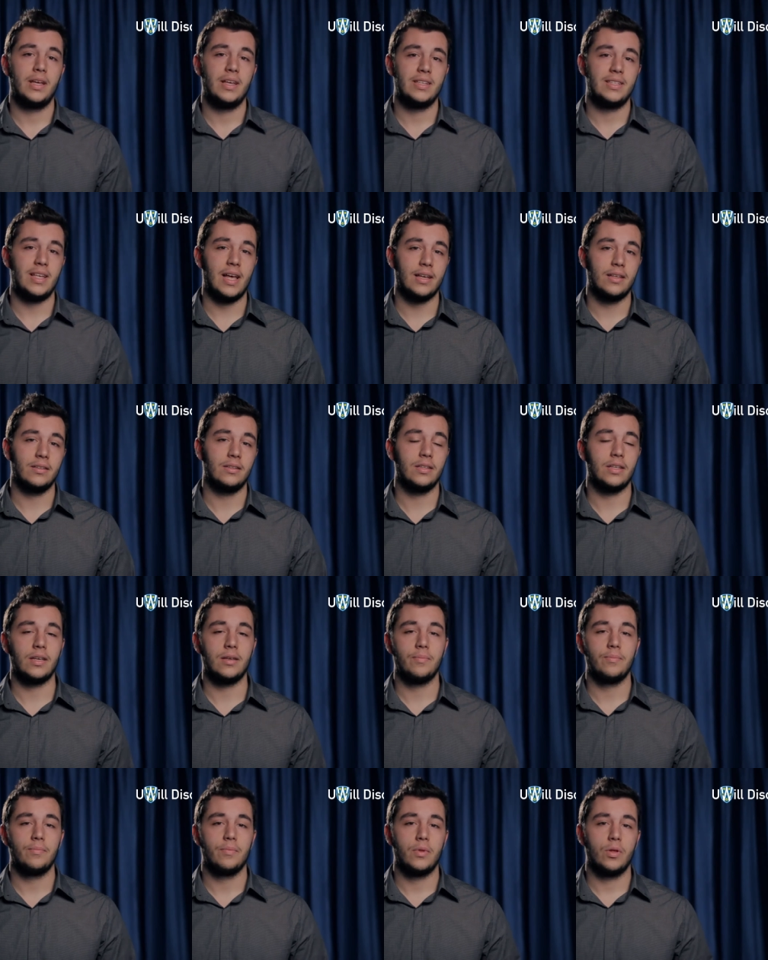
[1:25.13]

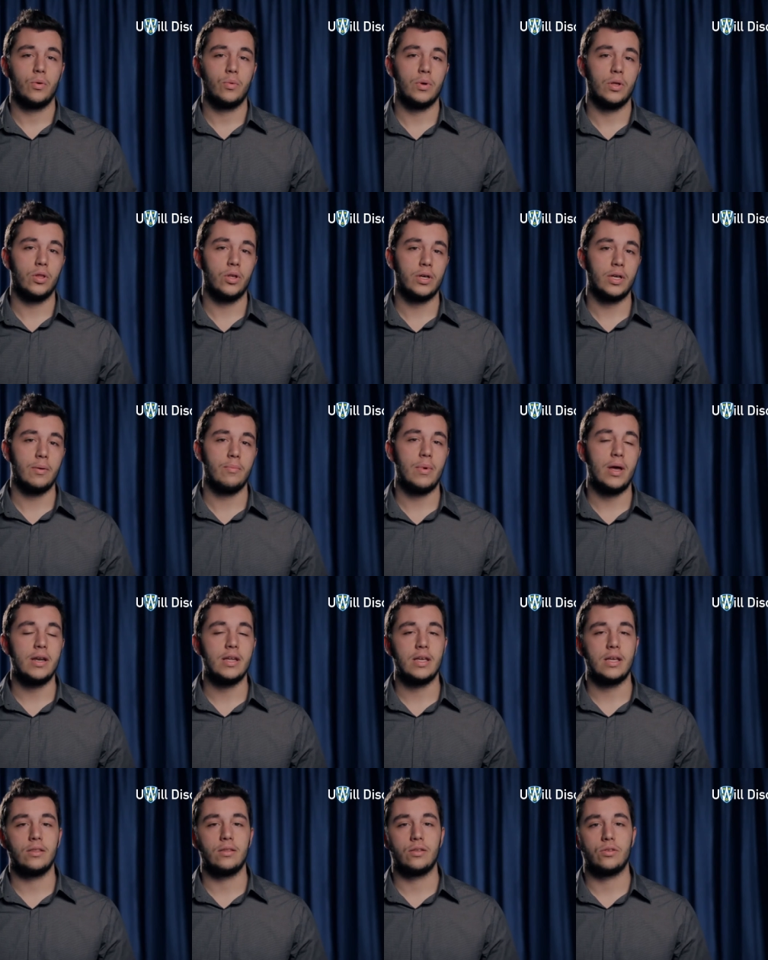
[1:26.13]
Secondly, we look at
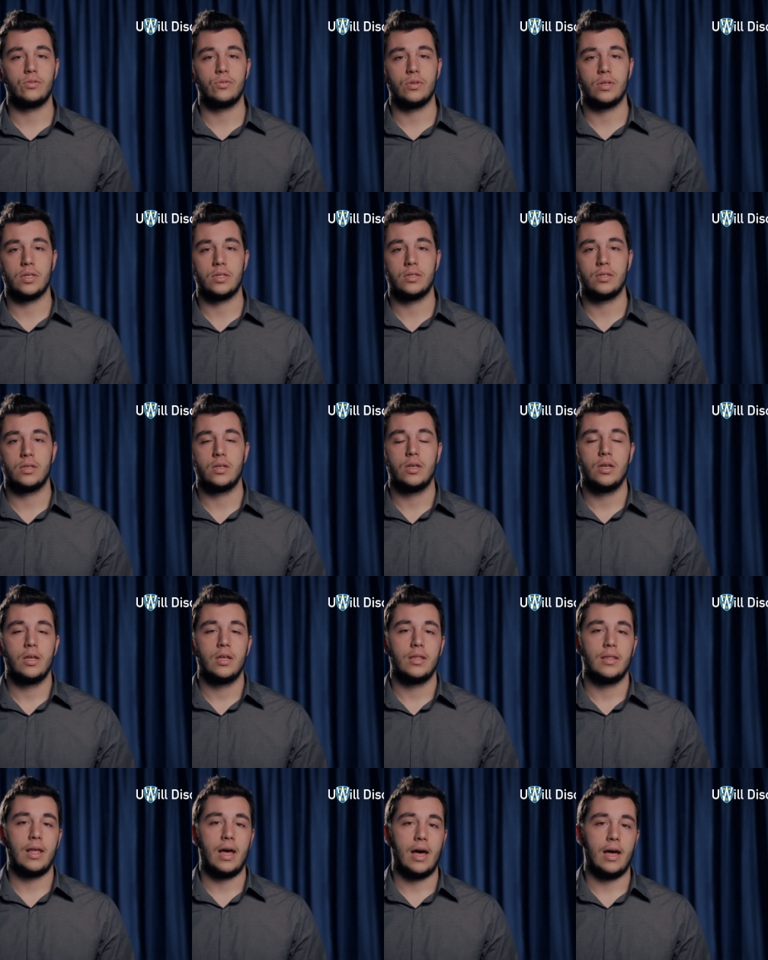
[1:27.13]
many industries
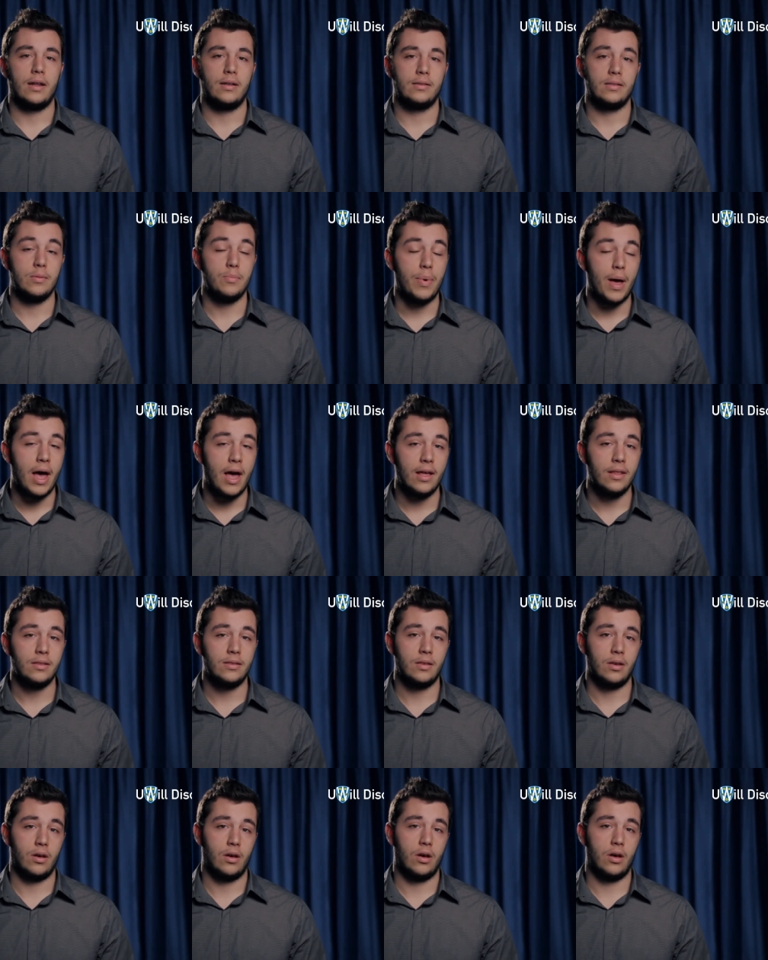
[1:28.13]
that
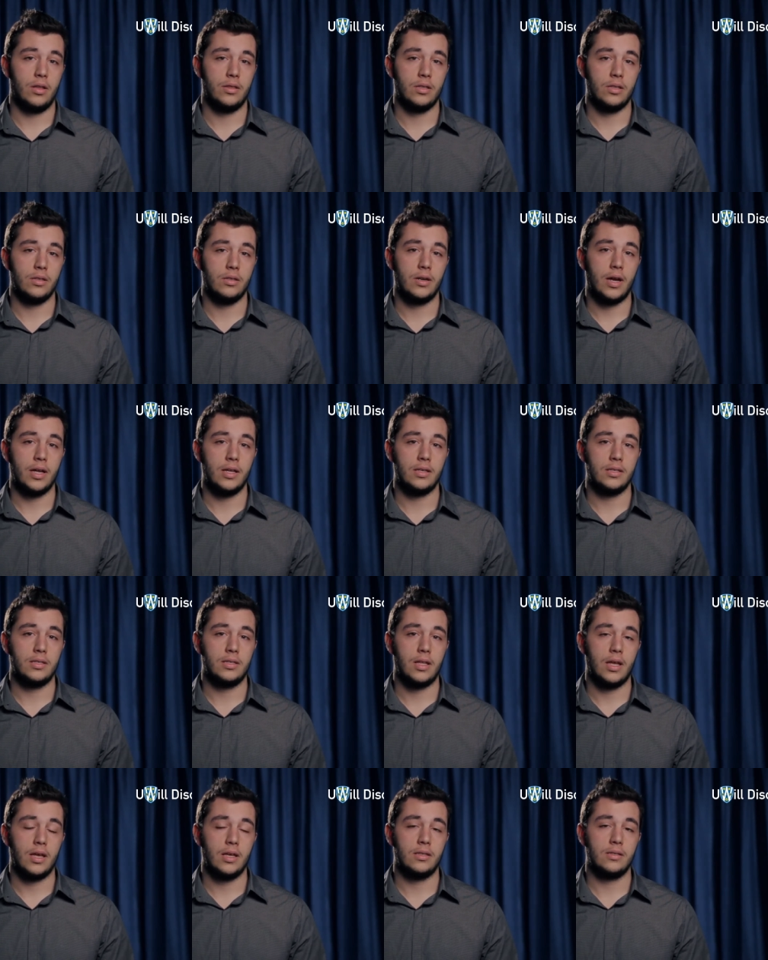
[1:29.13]
depend on the United
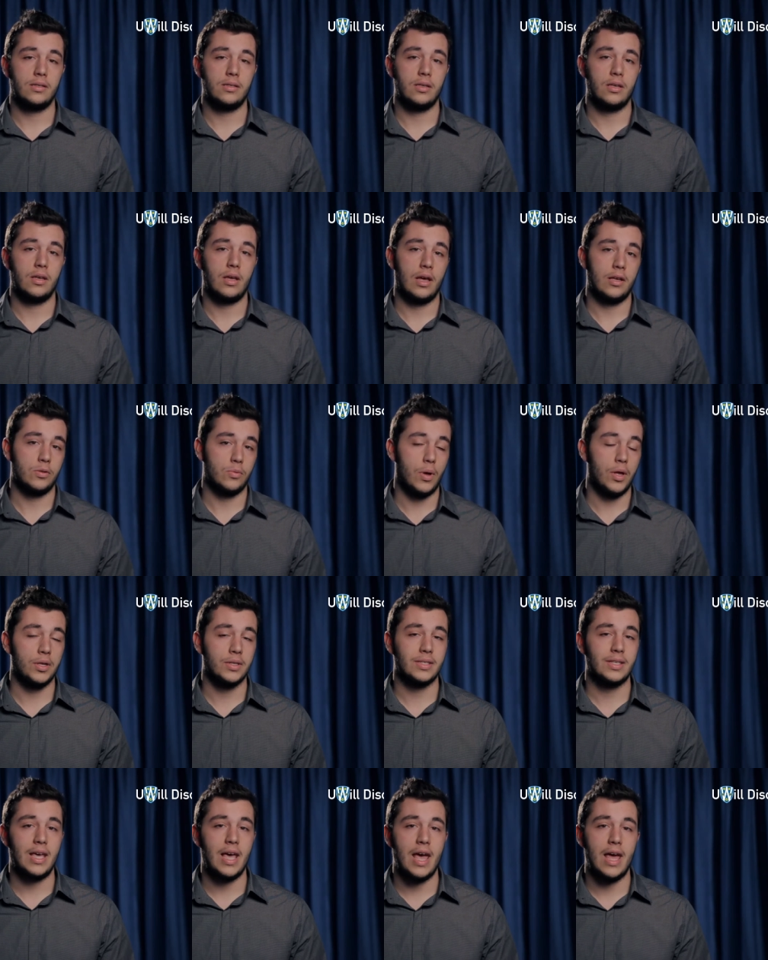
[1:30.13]
States as well
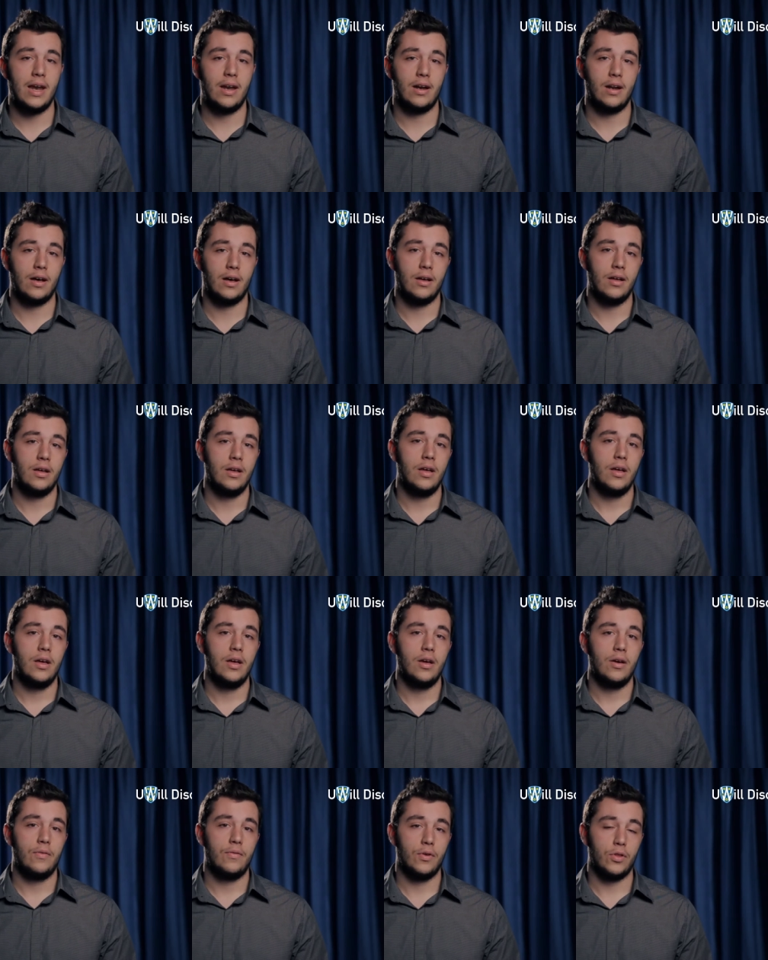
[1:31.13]
as Canada
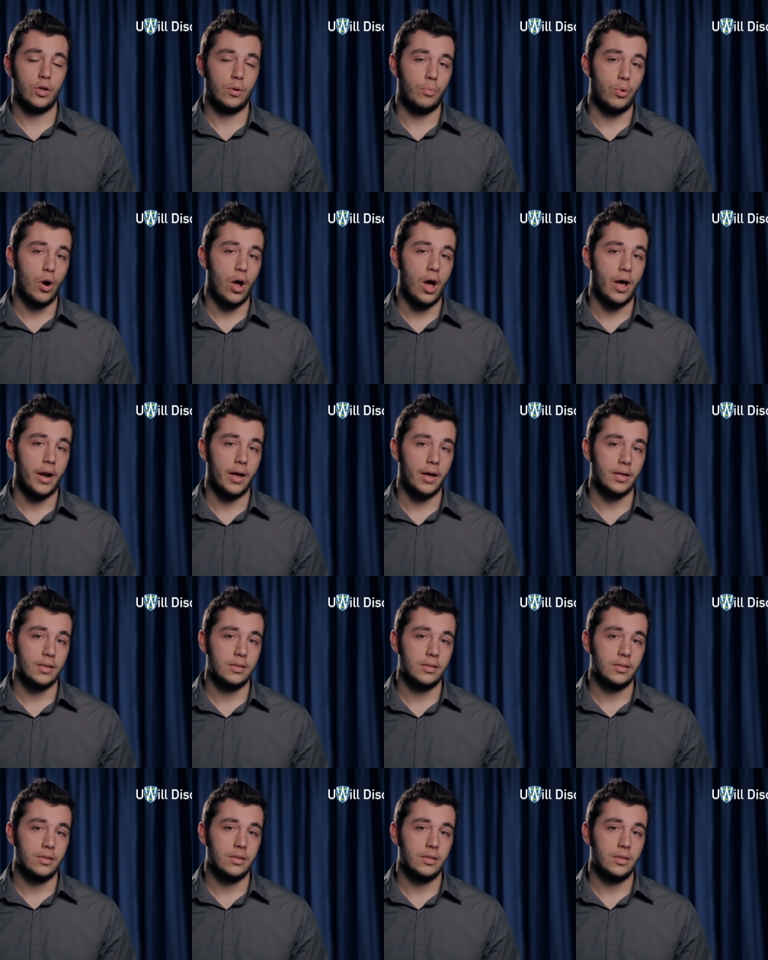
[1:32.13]
for their
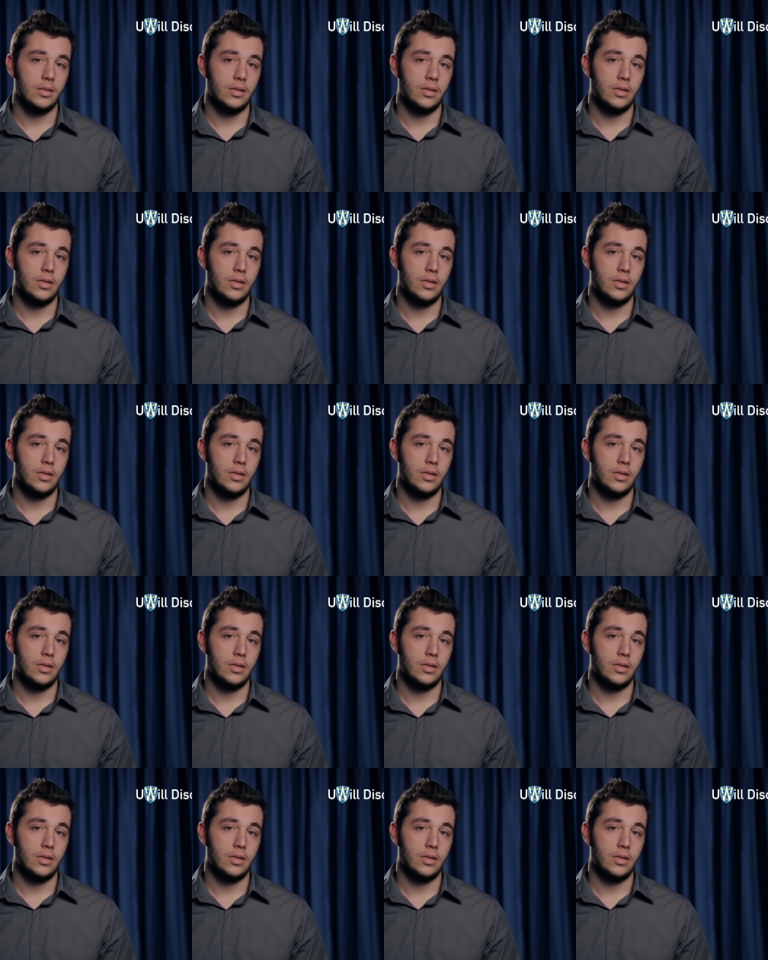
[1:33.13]
products,